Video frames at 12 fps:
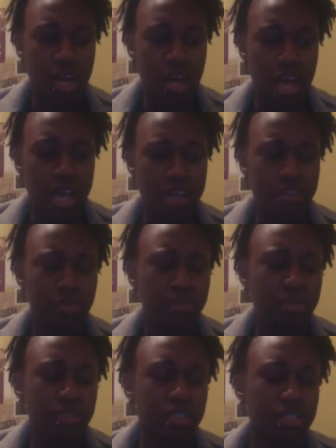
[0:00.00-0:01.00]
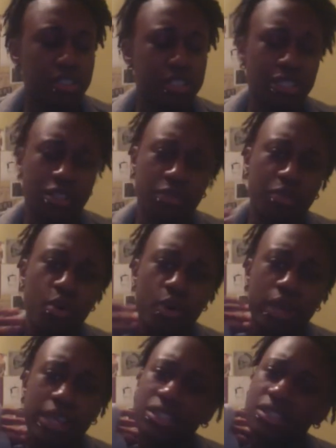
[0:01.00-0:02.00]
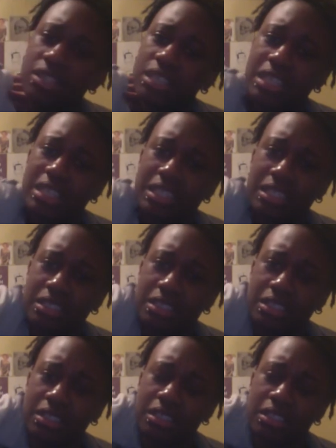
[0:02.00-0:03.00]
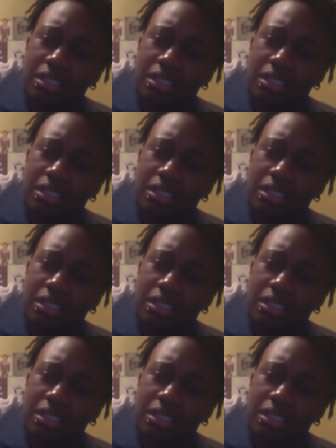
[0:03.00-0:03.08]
I don't see the point in